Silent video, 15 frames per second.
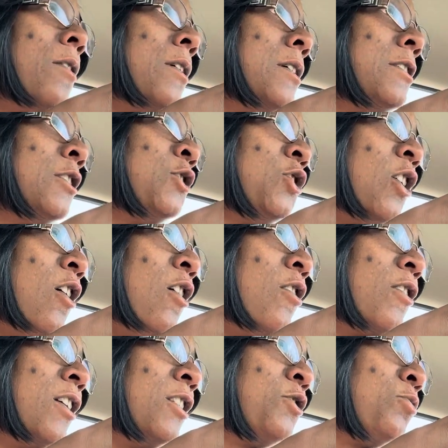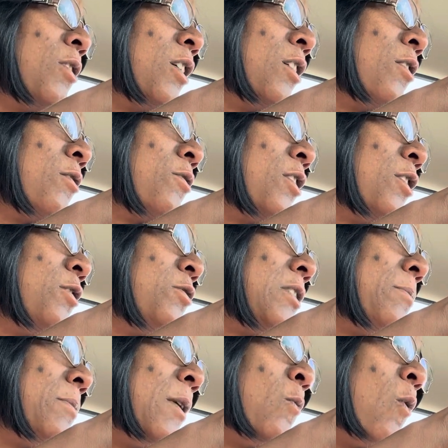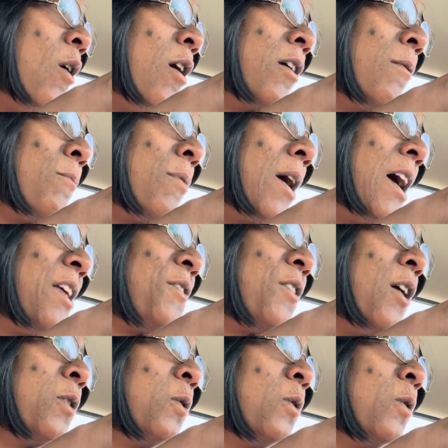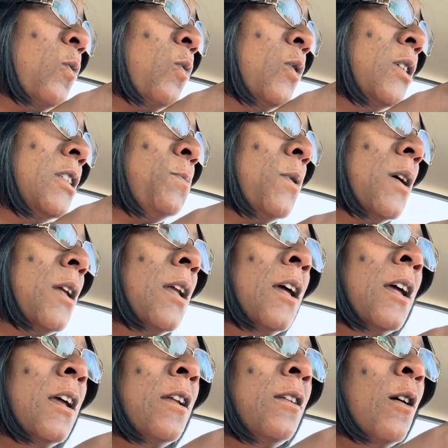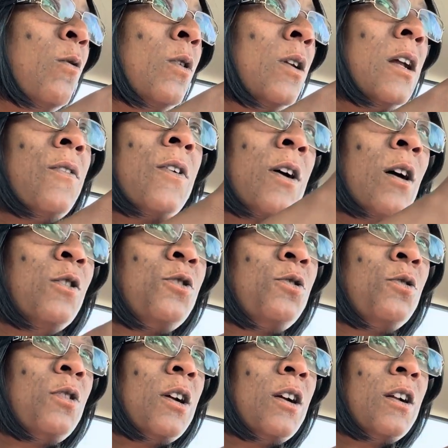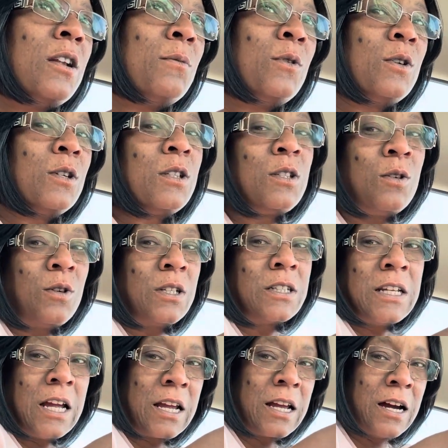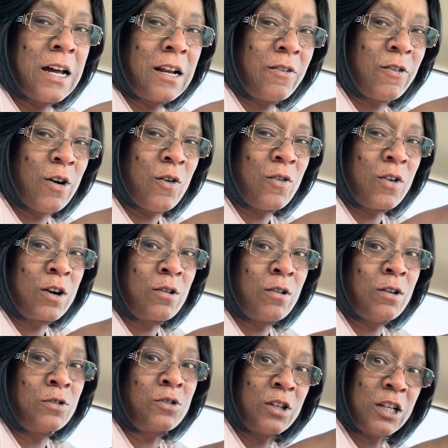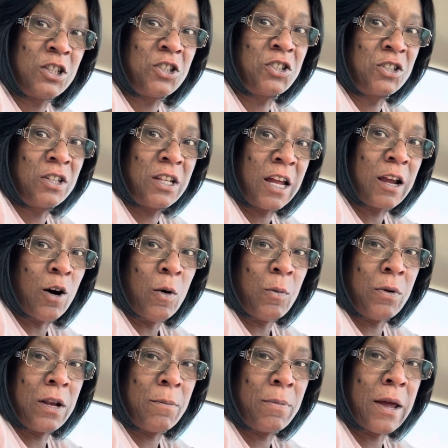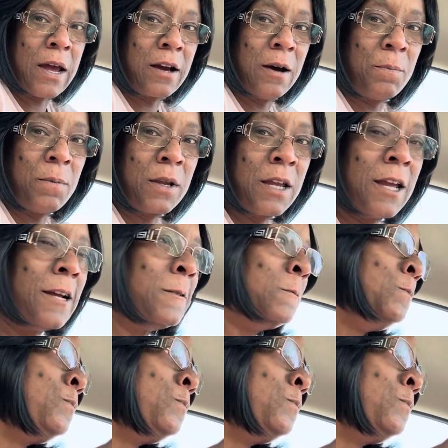There's a jogging trail. There used to be walking paths all through the woods, but no one ever goes through there anymore. So it's like kind of overgrown. So they should like open it back up again.